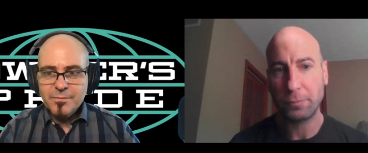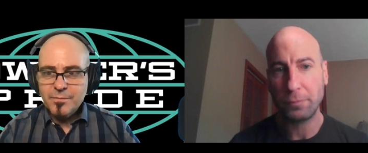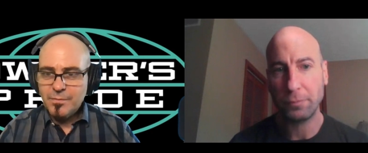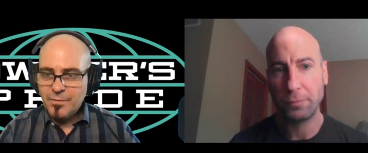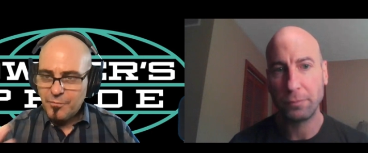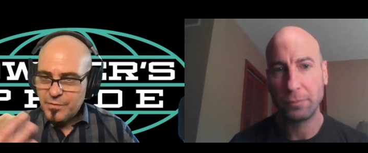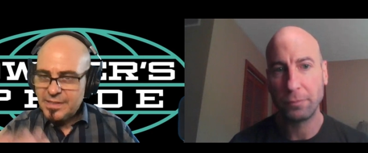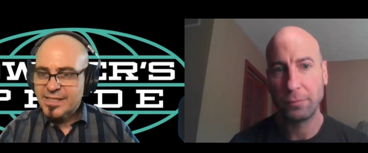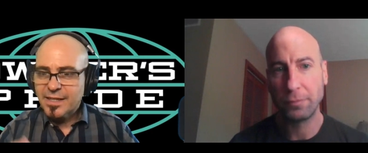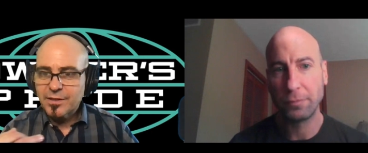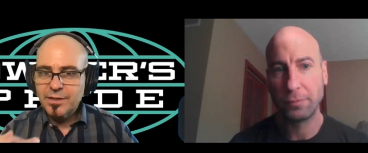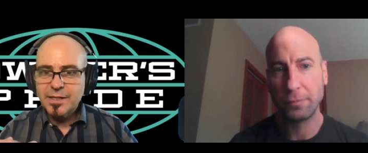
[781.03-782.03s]

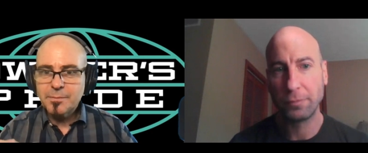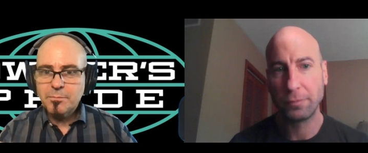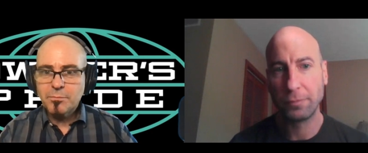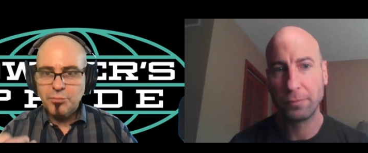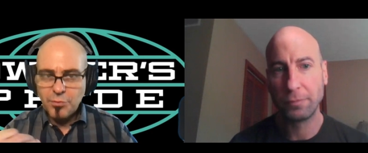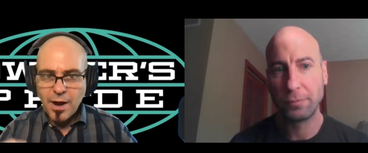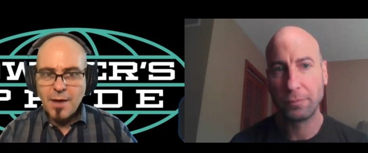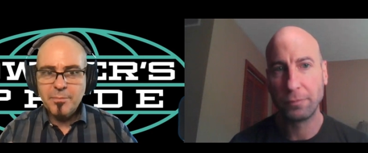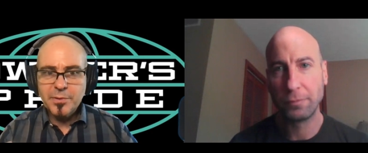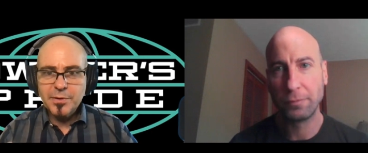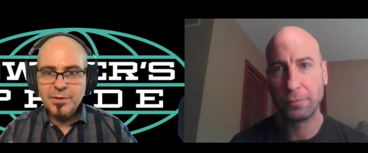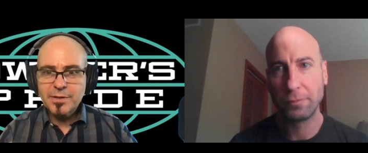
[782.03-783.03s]
Speaker 1: physically
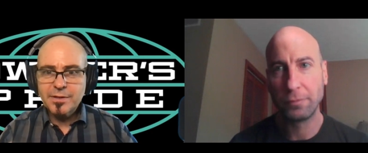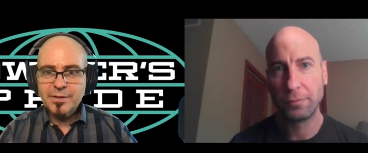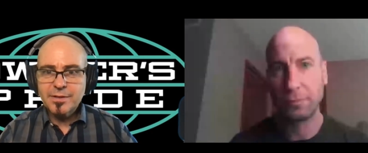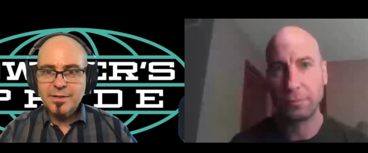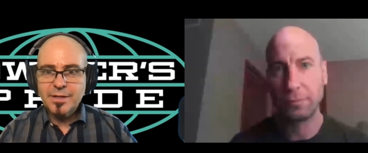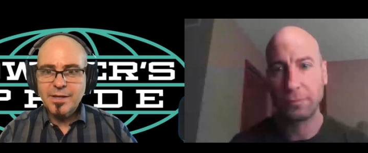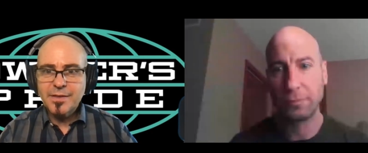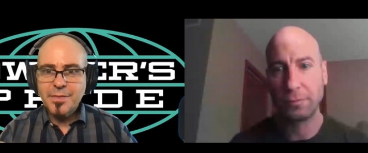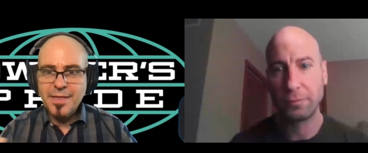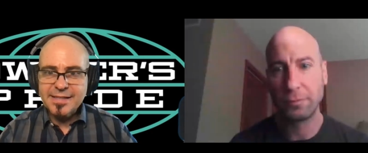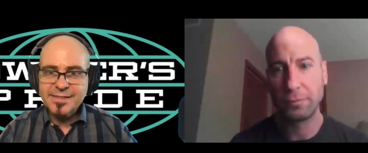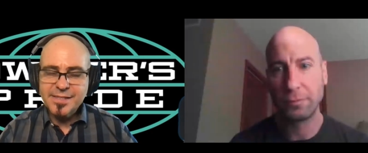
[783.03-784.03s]
proper
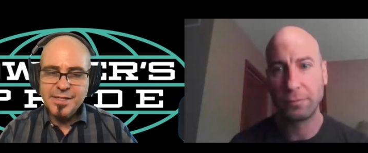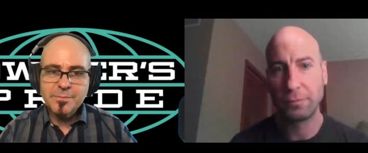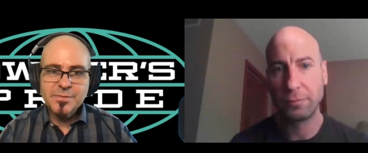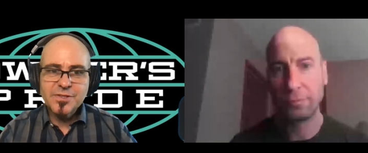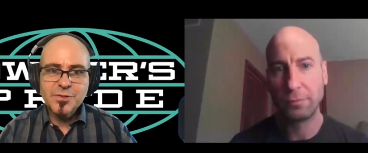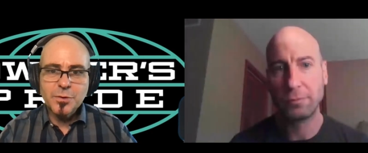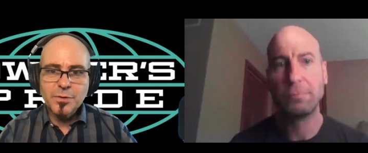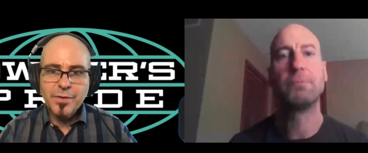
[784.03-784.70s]
that seems to have